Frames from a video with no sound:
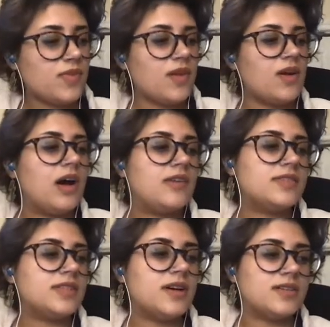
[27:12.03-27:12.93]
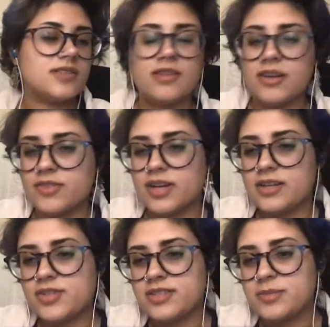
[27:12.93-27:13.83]
Obviously, also, I
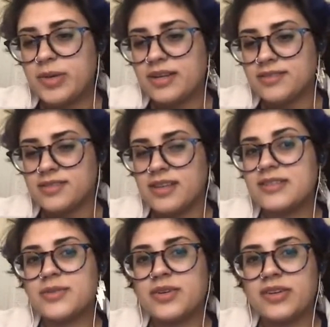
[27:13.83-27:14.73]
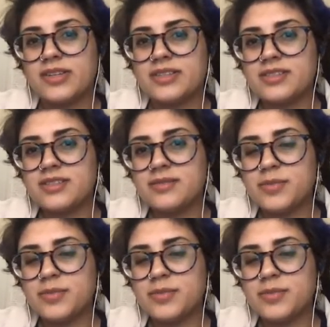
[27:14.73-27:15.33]
forgot Jesse Myers is also an artist,